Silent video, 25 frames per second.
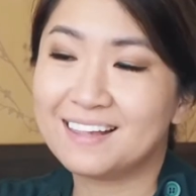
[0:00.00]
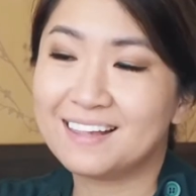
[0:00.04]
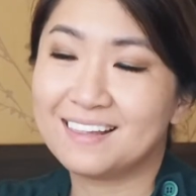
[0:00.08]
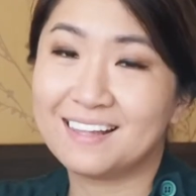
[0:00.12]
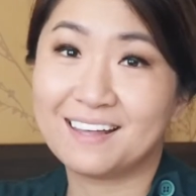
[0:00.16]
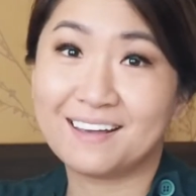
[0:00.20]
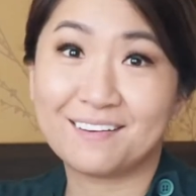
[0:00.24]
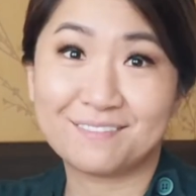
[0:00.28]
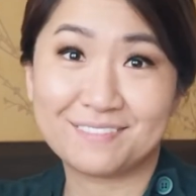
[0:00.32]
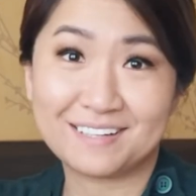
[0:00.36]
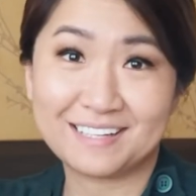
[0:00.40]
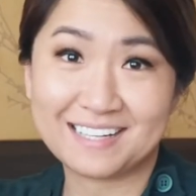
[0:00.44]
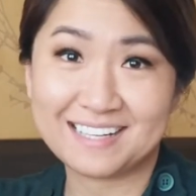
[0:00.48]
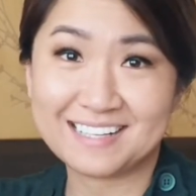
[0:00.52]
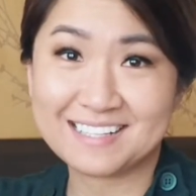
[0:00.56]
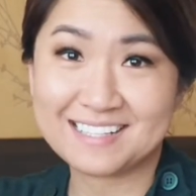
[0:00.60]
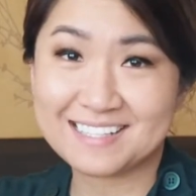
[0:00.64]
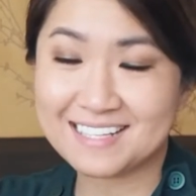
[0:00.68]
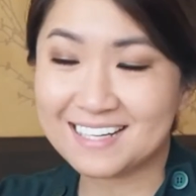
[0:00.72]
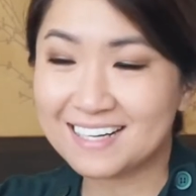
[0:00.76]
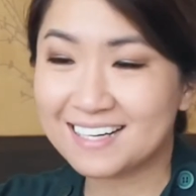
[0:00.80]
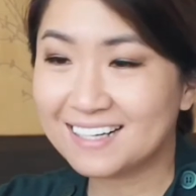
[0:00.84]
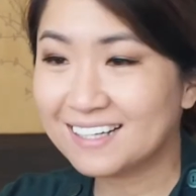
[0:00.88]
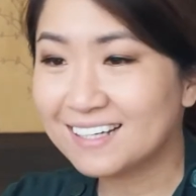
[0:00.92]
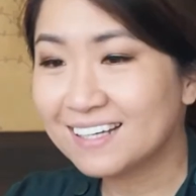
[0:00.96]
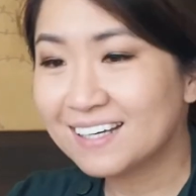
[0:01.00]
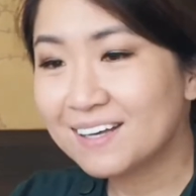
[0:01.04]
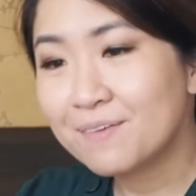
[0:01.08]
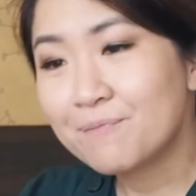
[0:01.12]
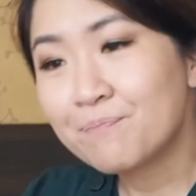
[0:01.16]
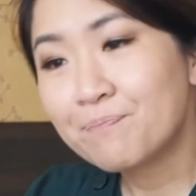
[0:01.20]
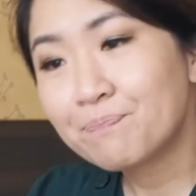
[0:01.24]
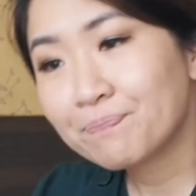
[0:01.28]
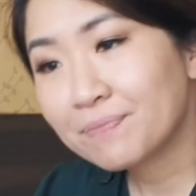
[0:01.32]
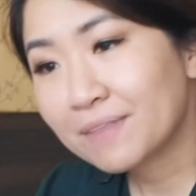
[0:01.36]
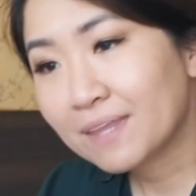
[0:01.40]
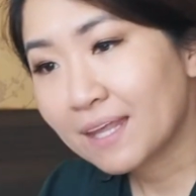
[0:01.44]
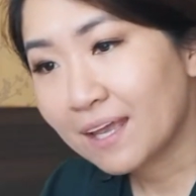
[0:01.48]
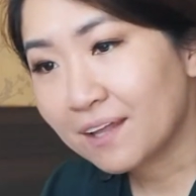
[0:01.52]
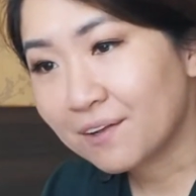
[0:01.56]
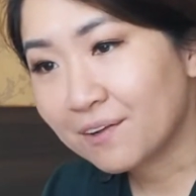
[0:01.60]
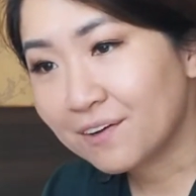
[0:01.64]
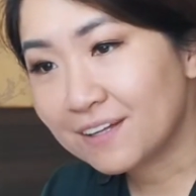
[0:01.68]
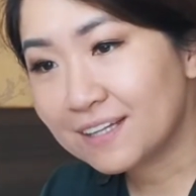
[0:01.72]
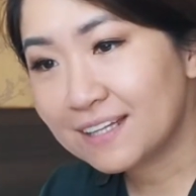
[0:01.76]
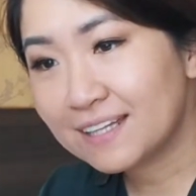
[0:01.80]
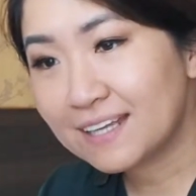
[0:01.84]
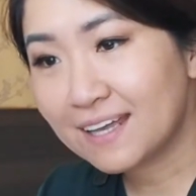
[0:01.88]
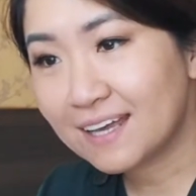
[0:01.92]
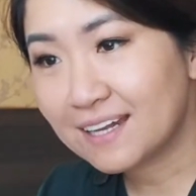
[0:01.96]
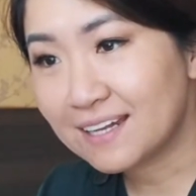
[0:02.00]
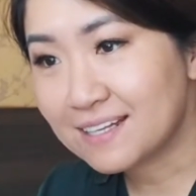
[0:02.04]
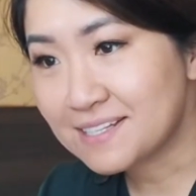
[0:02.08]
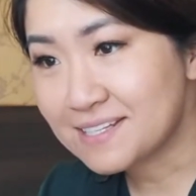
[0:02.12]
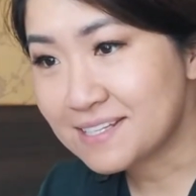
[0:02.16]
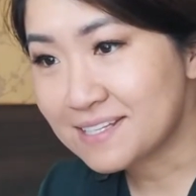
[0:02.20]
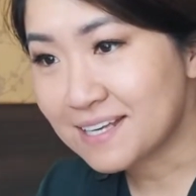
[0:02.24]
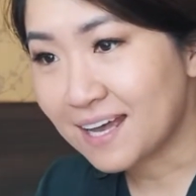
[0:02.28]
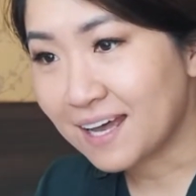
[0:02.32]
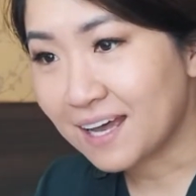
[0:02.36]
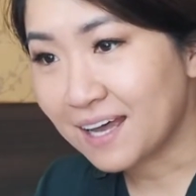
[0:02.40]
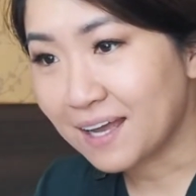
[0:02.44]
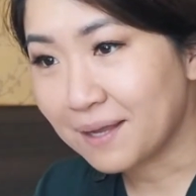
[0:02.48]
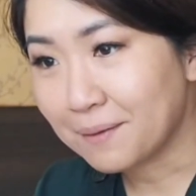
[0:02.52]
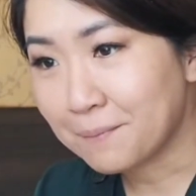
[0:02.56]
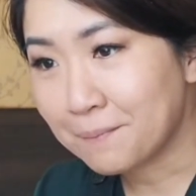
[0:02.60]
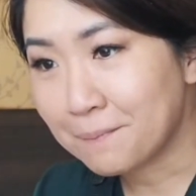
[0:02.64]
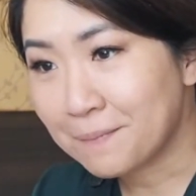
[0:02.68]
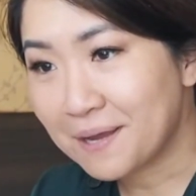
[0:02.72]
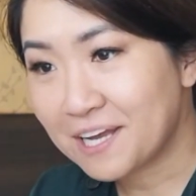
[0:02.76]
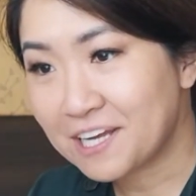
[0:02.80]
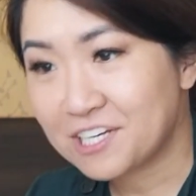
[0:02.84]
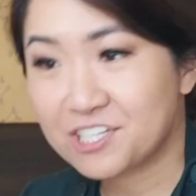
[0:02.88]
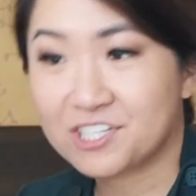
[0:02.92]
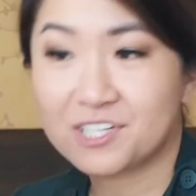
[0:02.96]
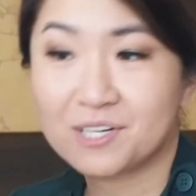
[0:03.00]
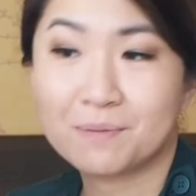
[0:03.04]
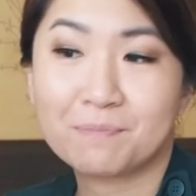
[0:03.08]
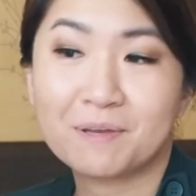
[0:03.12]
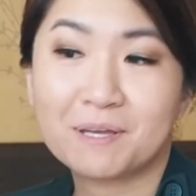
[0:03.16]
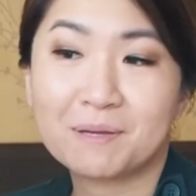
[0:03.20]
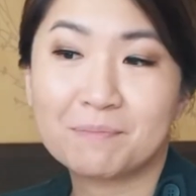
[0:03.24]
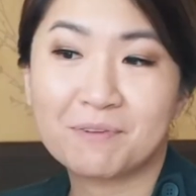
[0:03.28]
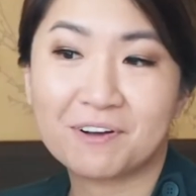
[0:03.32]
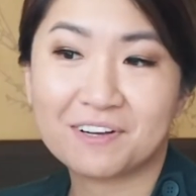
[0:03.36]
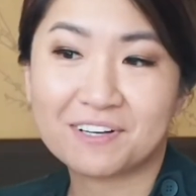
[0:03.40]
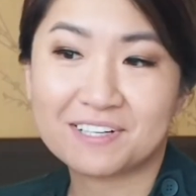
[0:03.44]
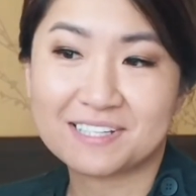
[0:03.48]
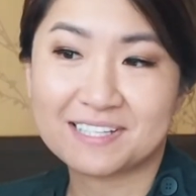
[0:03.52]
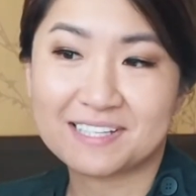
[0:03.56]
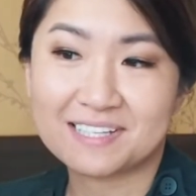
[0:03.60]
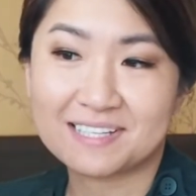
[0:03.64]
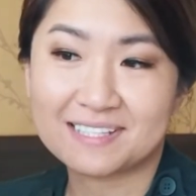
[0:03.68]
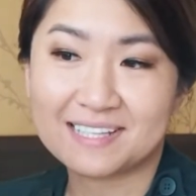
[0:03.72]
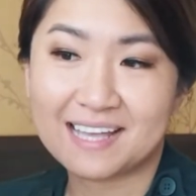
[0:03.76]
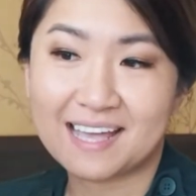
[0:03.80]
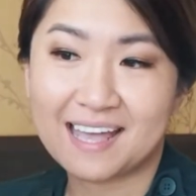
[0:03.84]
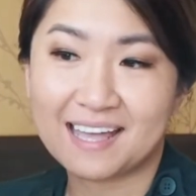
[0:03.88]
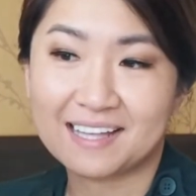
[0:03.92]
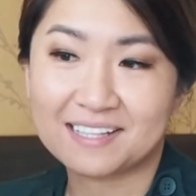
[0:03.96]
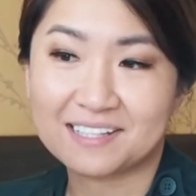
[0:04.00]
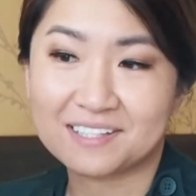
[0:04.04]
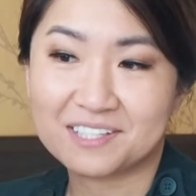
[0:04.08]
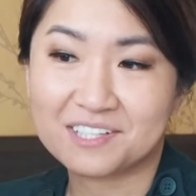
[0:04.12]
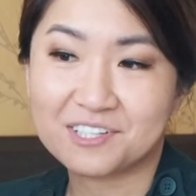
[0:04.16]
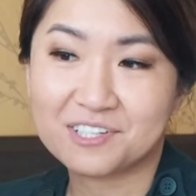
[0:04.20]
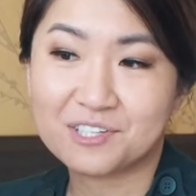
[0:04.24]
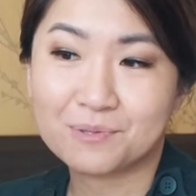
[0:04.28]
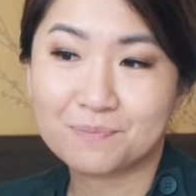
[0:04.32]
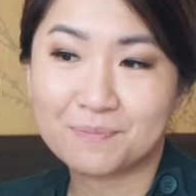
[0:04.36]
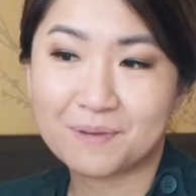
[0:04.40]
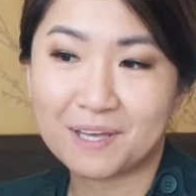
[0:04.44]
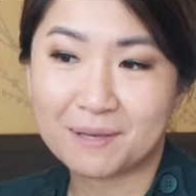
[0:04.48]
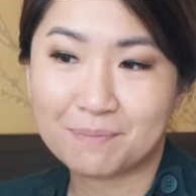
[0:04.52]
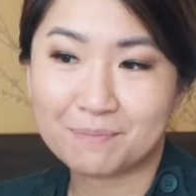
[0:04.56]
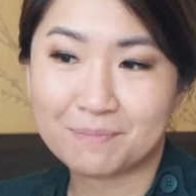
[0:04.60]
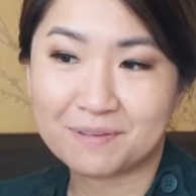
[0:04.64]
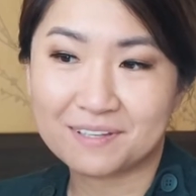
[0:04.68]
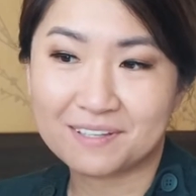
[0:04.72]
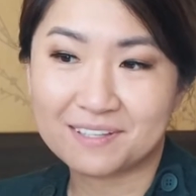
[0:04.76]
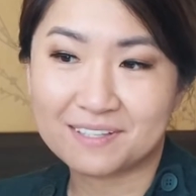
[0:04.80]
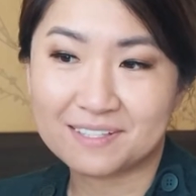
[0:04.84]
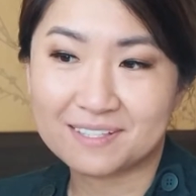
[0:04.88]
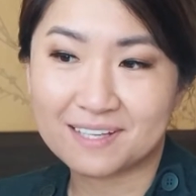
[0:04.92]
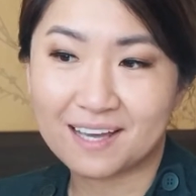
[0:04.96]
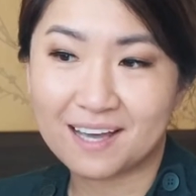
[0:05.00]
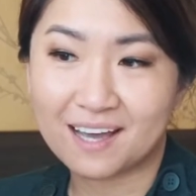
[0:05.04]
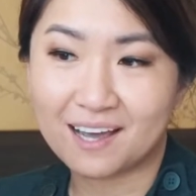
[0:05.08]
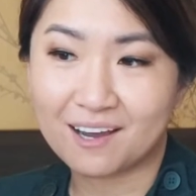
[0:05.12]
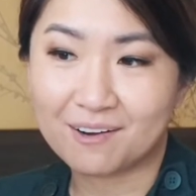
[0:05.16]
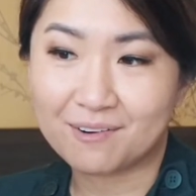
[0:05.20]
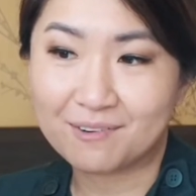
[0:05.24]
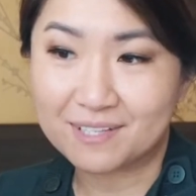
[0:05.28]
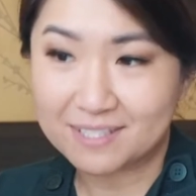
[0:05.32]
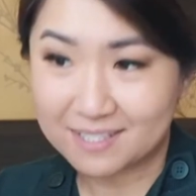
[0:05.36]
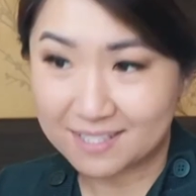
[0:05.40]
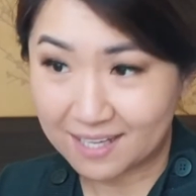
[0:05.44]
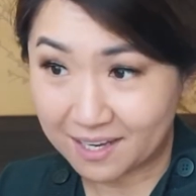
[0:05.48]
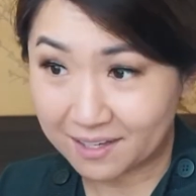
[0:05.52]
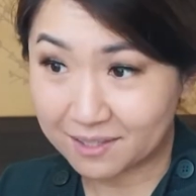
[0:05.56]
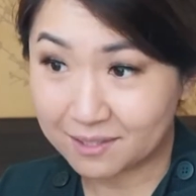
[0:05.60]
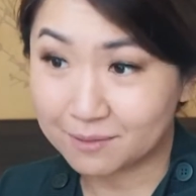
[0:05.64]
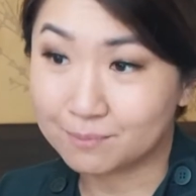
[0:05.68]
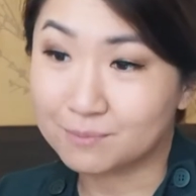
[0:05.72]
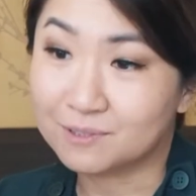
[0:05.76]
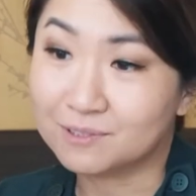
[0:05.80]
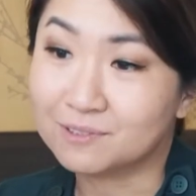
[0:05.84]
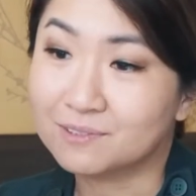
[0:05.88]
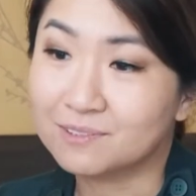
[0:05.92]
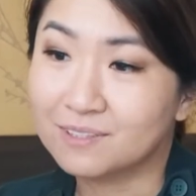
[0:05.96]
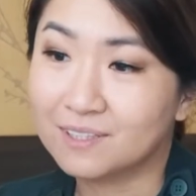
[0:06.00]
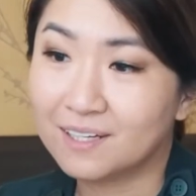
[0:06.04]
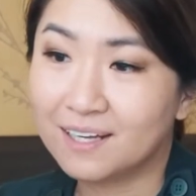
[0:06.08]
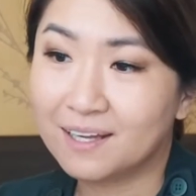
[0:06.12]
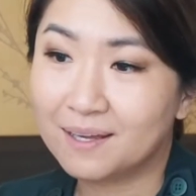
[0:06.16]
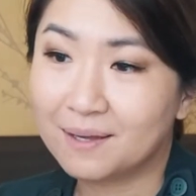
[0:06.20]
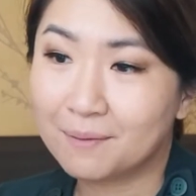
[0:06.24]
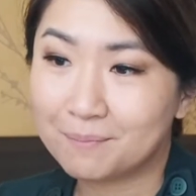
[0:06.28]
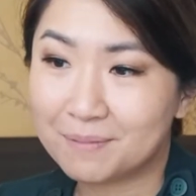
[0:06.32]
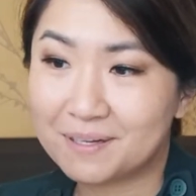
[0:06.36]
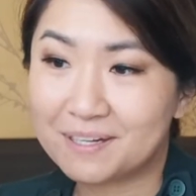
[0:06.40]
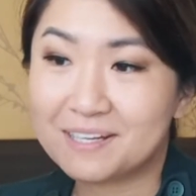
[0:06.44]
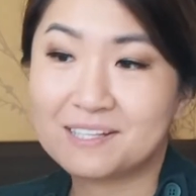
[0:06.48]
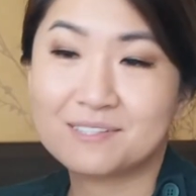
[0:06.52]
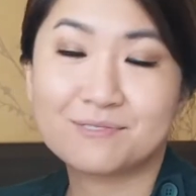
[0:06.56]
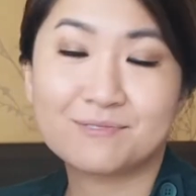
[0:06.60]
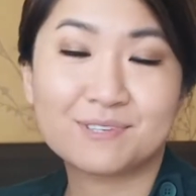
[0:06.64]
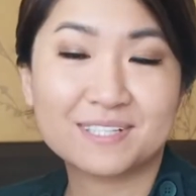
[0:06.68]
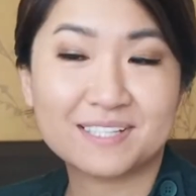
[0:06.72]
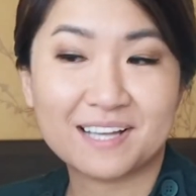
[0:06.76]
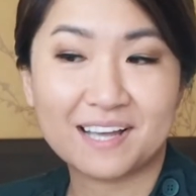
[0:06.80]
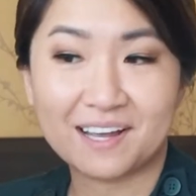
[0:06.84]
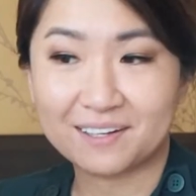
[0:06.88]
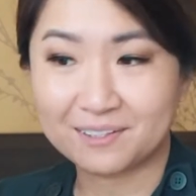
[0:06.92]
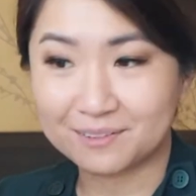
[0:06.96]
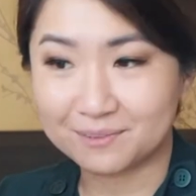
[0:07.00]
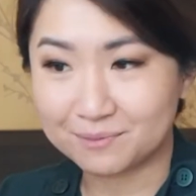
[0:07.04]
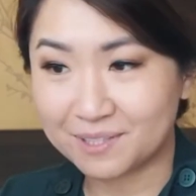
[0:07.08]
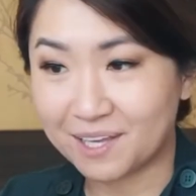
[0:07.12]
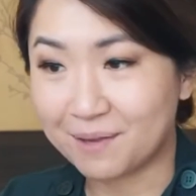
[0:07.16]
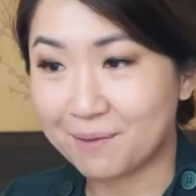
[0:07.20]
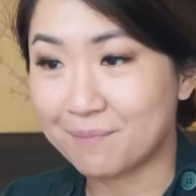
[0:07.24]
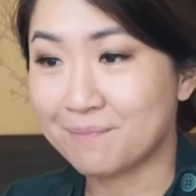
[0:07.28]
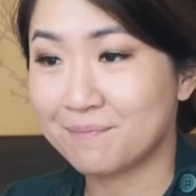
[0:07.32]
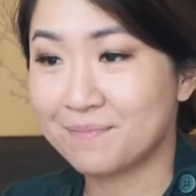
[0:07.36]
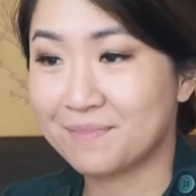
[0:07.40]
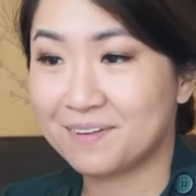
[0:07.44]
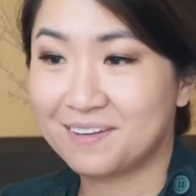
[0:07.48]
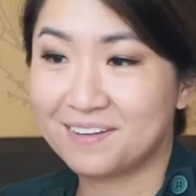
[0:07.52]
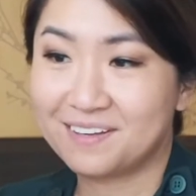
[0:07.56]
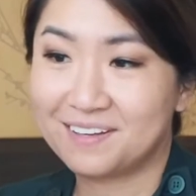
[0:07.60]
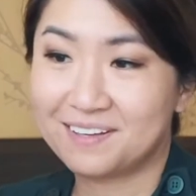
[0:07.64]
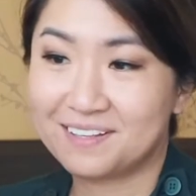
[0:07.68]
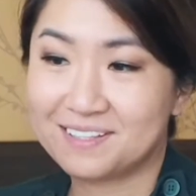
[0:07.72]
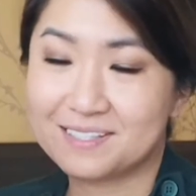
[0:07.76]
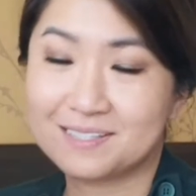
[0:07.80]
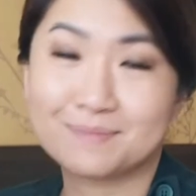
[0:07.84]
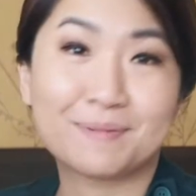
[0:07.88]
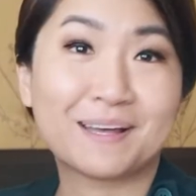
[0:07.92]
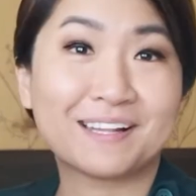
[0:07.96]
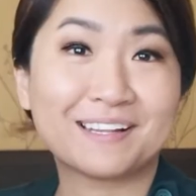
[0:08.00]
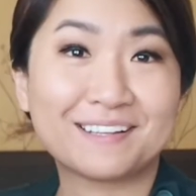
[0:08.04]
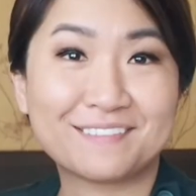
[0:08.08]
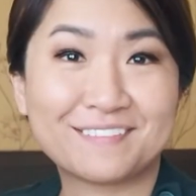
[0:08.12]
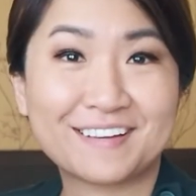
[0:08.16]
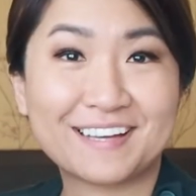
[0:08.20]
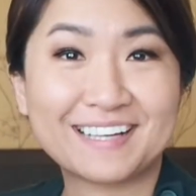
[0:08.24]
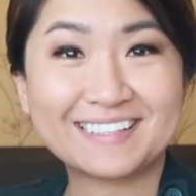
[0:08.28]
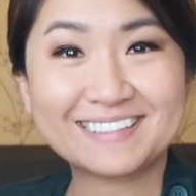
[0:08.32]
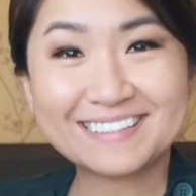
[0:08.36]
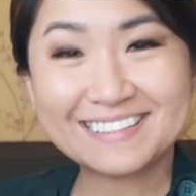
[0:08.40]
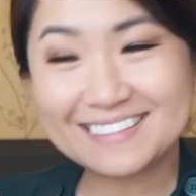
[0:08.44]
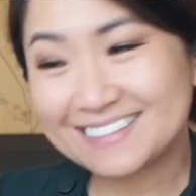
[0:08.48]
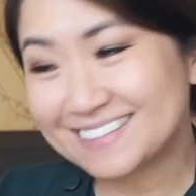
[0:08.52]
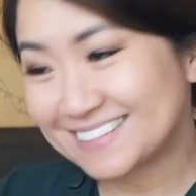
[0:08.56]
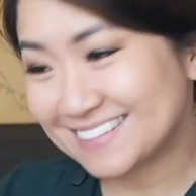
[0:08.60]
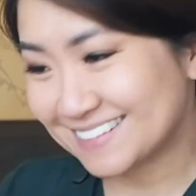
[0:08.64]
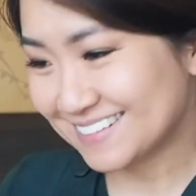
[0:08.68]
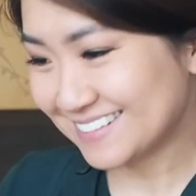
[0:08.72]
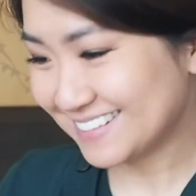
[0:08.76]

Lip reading: Love, Lisa." And on the other side, "My shipping boxes and tissue papers are recyclable. Please recycle them. Smiley face."